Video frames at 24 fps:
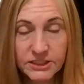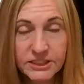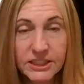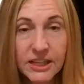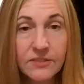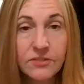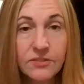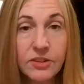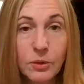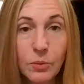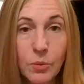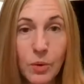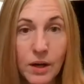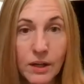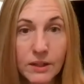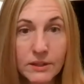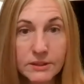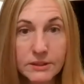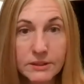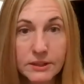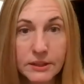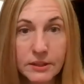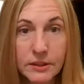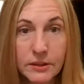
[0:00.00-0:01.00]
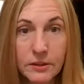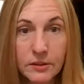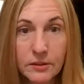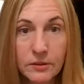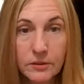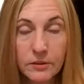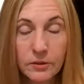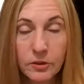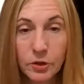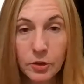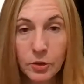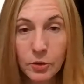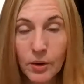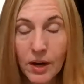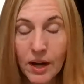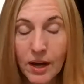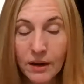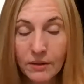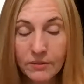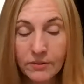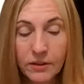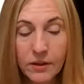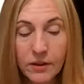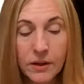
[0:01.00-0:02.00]
safety wise here? Do you
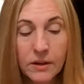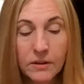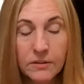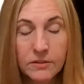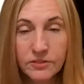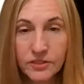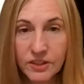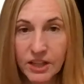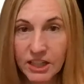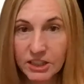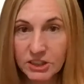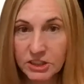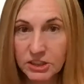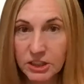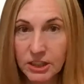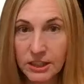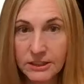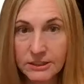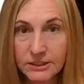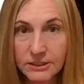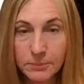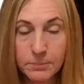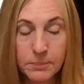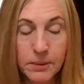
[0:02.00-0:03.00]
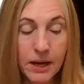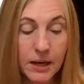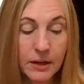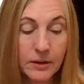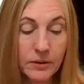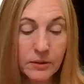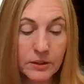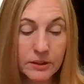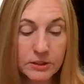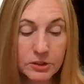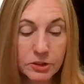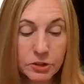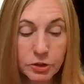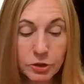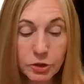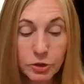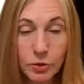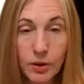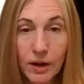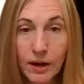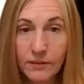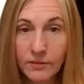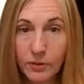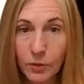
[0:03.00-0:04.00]
have flashlights and batteries? Do
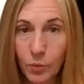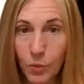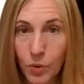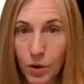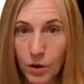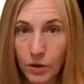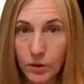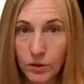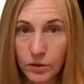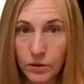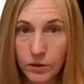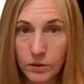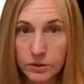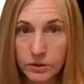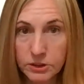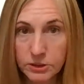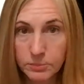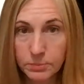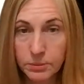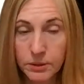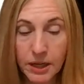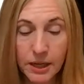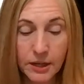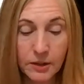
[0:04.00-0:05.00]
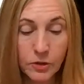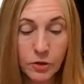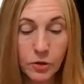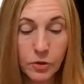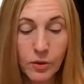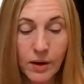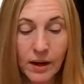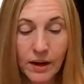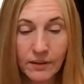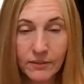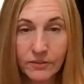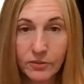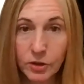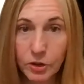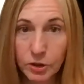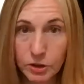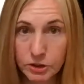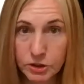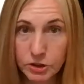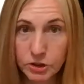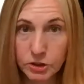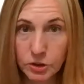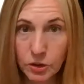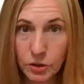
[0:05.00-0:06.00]
you have a water supply? Do you have
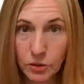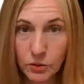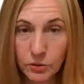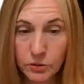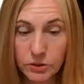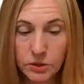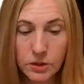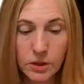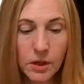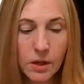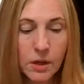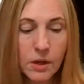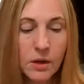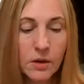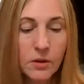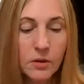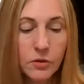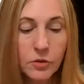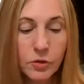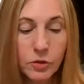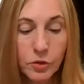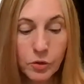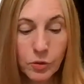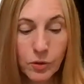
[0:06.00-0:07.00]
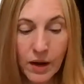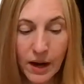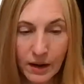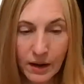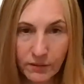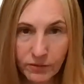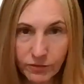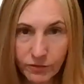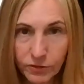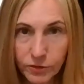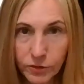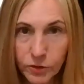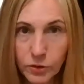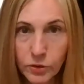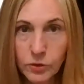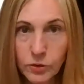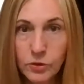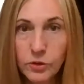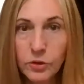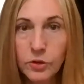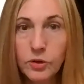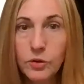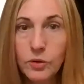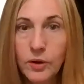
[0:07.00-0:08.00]
good salt? Do you have
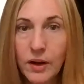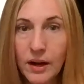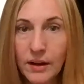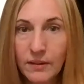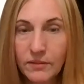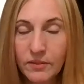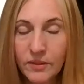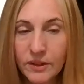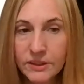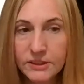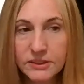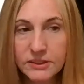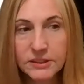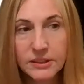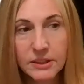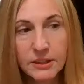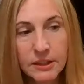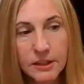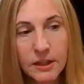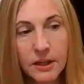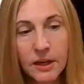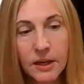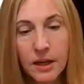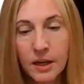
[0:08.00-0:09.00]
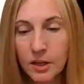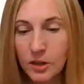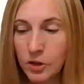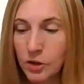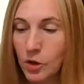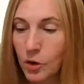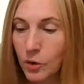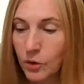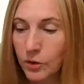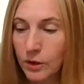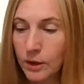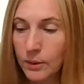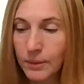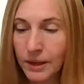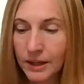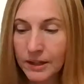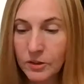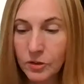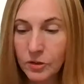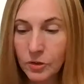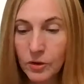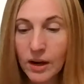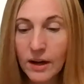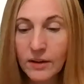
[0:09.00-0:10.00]
food? Do you have this and that? And I'm
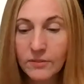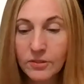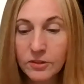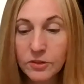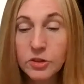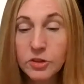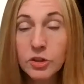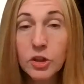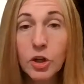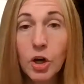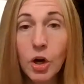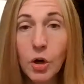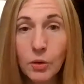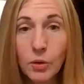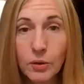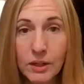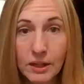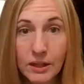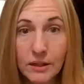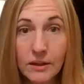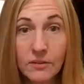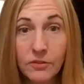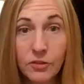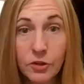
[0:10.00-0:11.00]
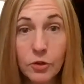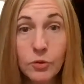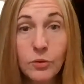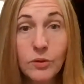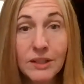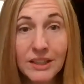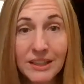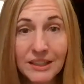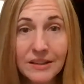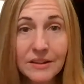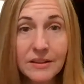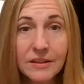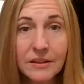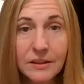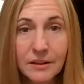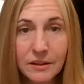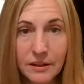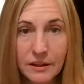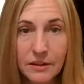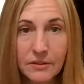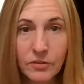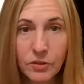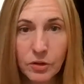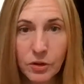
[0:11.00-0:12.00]
like, do you have a to go kit if you needed
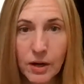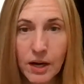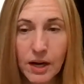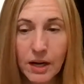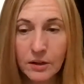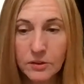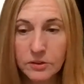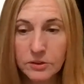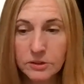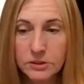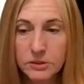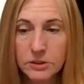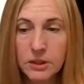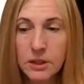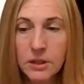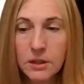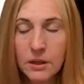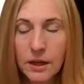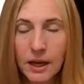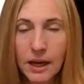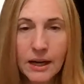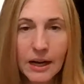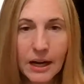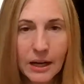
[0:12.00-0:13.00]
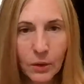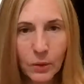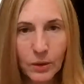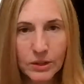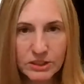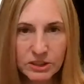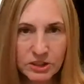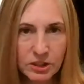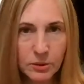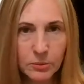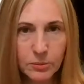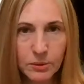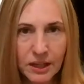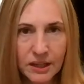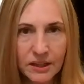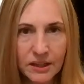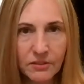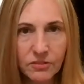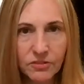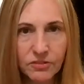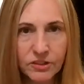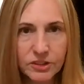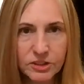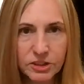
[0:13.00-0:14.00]
to leave your house? And I always tell them like
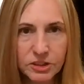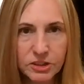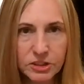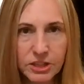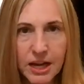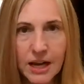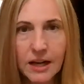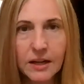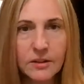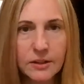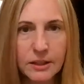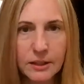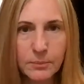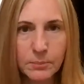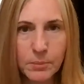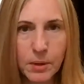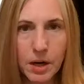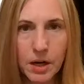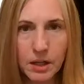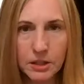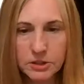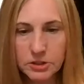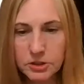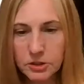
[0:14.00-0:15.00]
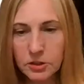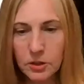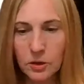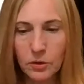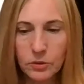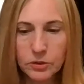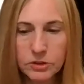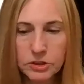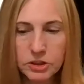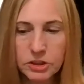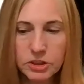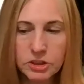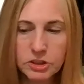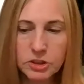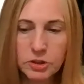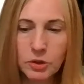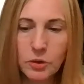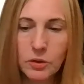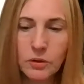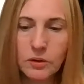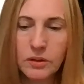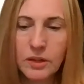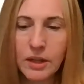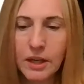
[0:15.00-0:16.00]
a fish tackling box, it's just
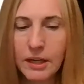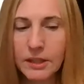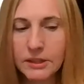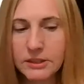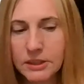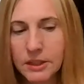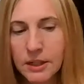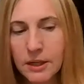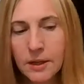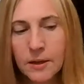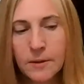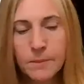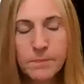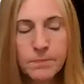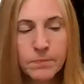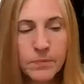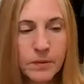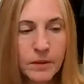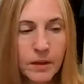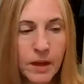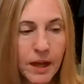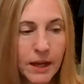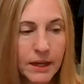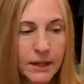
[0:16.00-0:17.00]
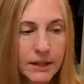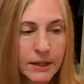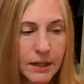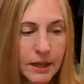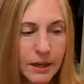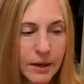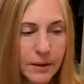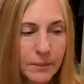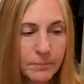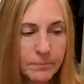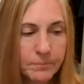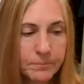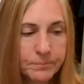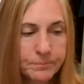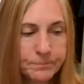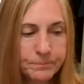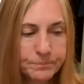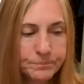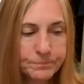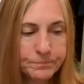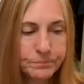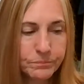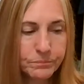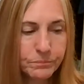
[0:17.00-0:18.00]
certain things. Like
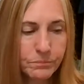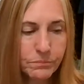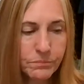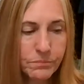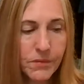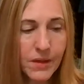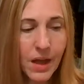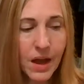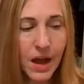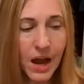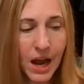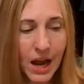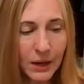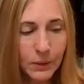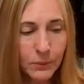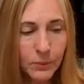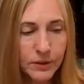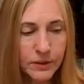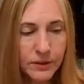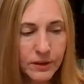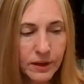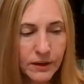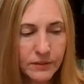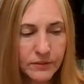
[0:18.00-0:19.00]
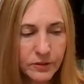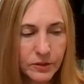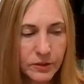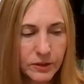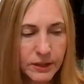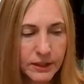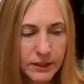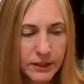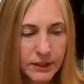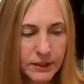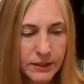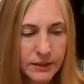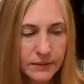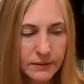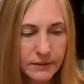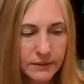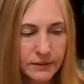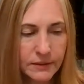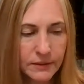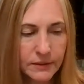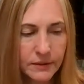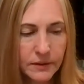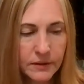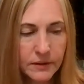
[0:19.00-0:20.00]
I would never eat
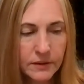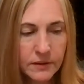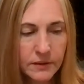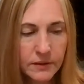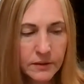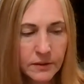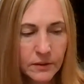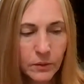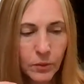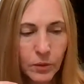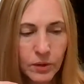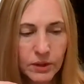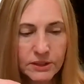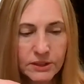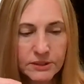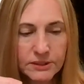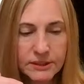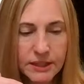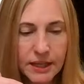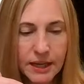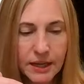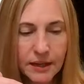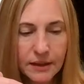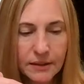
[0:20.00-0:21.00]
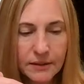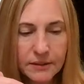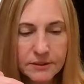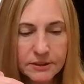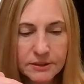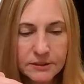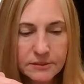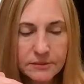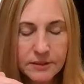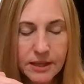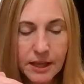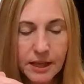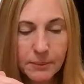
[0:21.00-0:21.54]
what is that